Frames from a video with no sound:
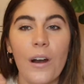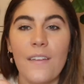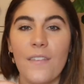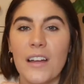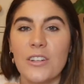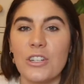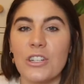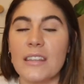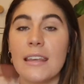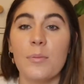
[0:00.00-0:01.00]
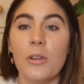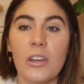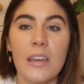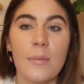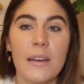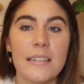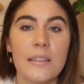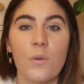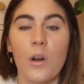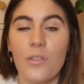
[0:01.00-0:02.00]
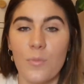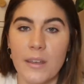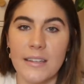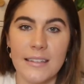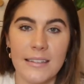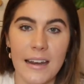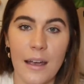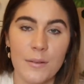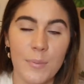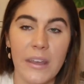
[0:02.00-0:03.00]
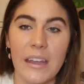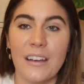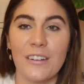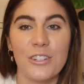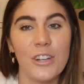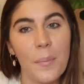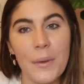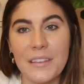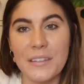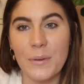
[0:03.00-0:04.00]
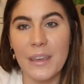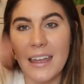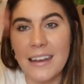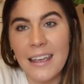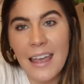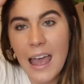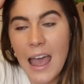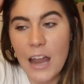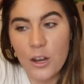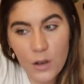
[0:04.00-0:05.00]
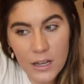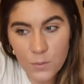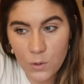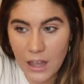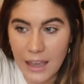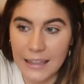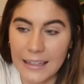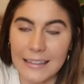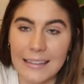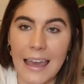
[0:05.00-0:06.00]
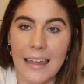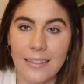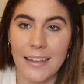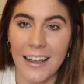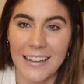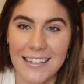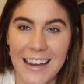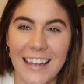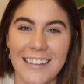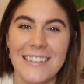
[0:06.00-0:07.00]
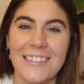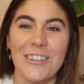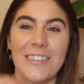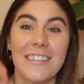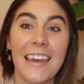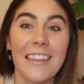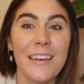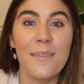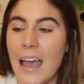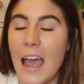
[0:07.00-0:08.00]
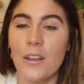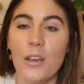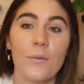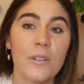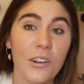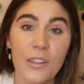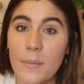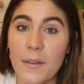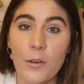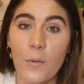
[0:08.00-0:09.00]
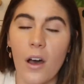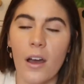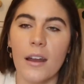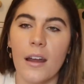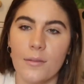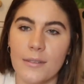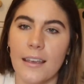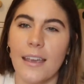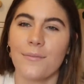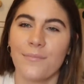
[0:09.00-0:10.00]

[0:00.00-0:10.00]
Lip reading: if I should just keep looking because there were other places that I was planning on shopping this weekend, and you guys were like, get the nightstands, just get them and you can return them if you want. And I was like,